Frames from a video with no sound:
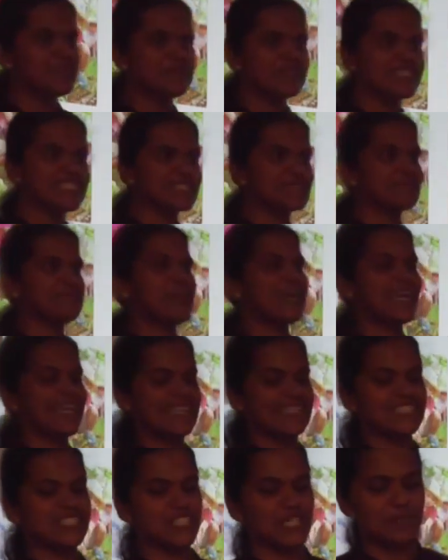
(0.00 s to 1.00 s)
means smile
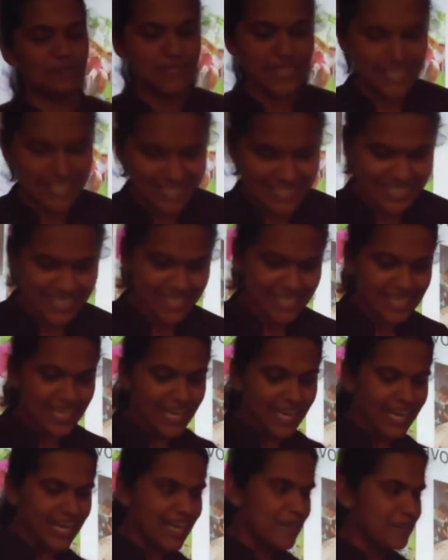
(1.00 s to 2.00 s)
in Japanese.
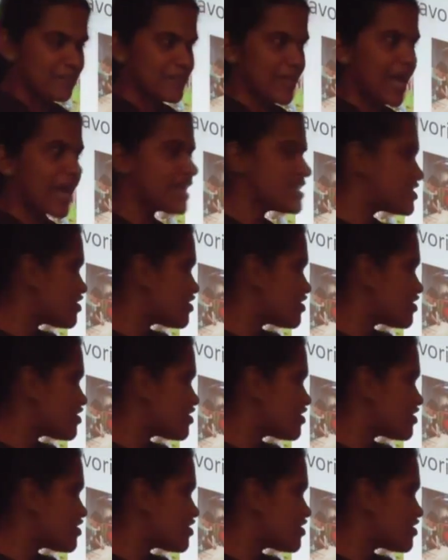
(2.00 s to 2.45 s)
Um, I